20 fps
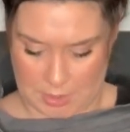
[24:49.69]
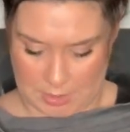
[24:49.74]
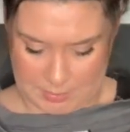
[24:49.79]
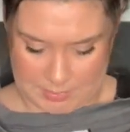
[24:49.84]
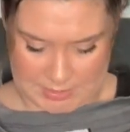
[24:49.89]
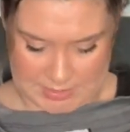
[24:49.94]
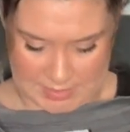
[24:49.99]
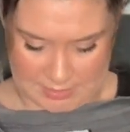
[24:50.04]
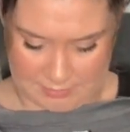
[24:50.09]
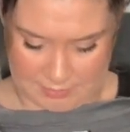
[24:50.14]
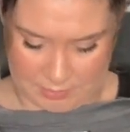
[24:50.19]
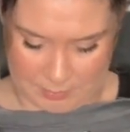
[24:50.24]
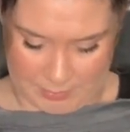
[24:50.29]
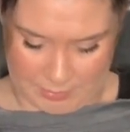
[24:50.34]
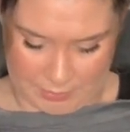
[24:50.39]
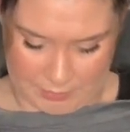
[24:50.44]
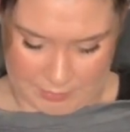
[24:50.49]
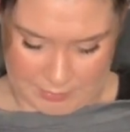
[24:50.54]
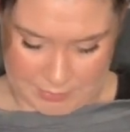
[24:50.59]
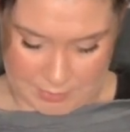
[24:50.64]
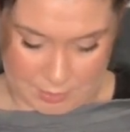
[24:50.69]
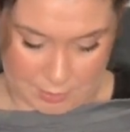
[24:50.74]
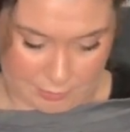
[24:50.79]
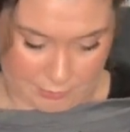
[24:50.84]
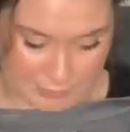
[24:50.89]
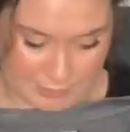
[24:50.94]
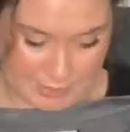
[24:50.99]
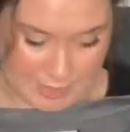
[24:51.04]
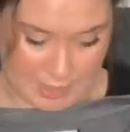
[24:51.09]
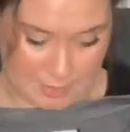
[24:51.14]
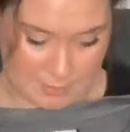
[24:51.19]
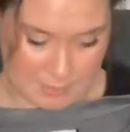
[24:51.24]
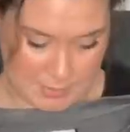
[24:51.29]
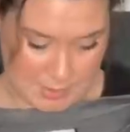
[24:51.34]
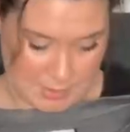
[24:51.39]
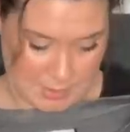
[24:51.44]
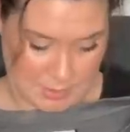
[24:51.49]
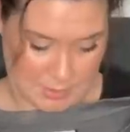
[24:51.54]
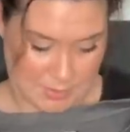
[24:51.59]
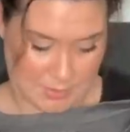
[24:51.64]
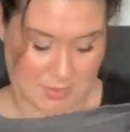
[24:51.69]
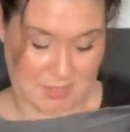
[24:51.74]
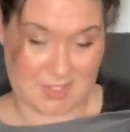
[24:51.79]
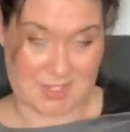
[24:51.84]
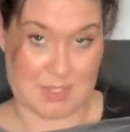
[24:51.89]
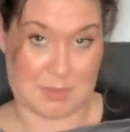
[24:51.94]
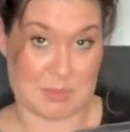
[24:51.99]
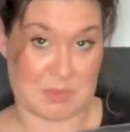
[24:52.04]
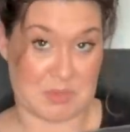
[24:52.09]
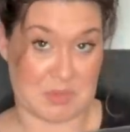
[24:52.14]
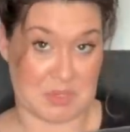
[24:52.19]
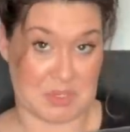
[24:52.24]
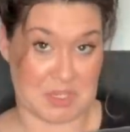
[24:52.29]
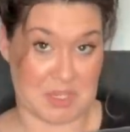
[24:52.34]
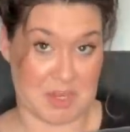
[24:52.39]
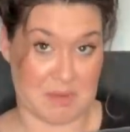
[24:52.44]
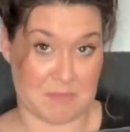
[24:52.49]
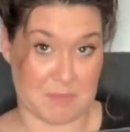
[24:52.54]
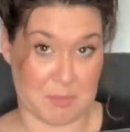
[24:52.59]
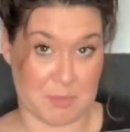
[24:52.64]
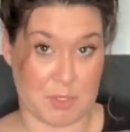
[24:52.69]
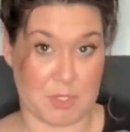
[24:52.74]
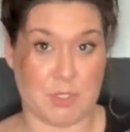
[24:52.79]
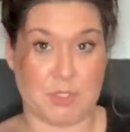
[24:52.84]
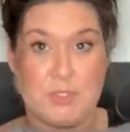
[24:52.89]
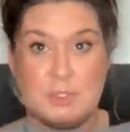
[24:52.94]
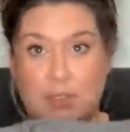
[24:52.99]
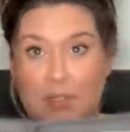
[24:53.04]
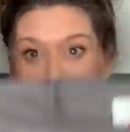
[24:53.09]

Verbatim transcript: I would definitely wear this all the time. Seems really comfortable.